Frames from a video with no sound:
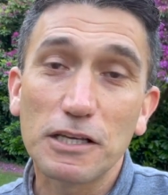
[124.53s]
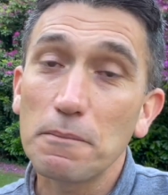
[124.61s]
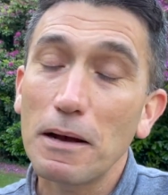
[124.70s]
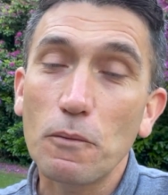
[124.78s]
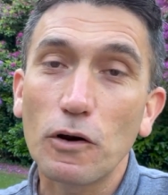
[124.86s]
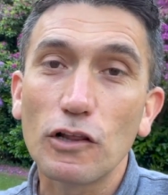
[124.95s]
You
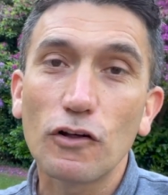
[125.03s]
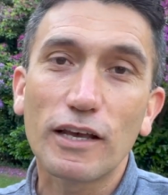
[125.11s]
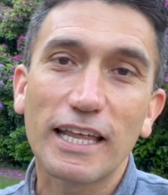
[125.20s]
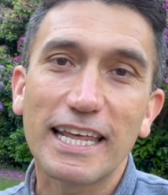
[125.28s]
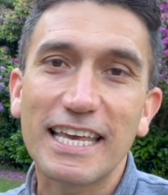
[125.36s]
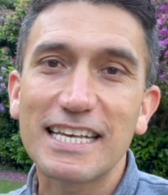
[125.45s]
might want to look
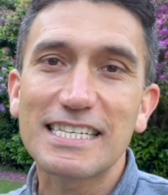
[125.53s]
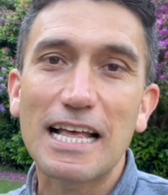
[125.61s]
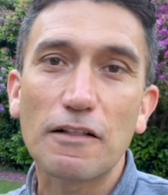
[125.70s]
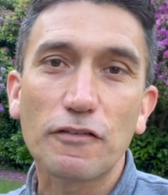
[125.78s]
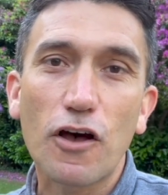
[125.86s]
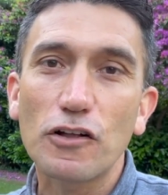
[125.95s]
at it
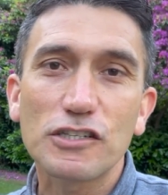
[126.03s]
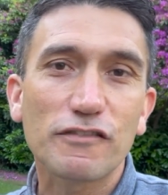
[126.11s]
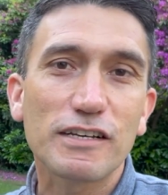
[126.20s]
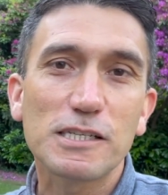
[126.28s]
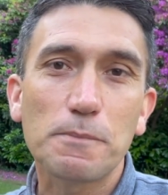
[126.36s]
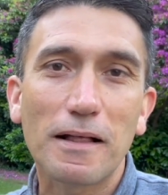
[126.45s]
yourself. Cotter
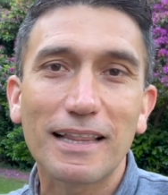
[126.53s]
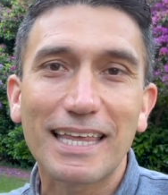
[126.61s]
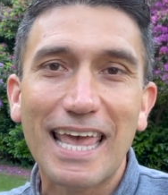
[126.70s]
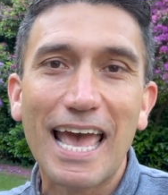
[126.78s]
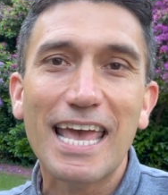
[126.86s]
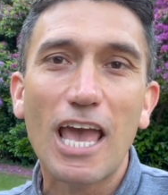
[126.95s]
is spelled
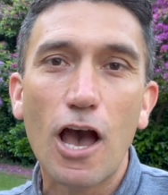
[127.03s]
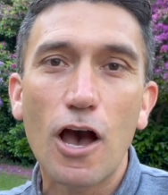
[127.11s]
Kotter.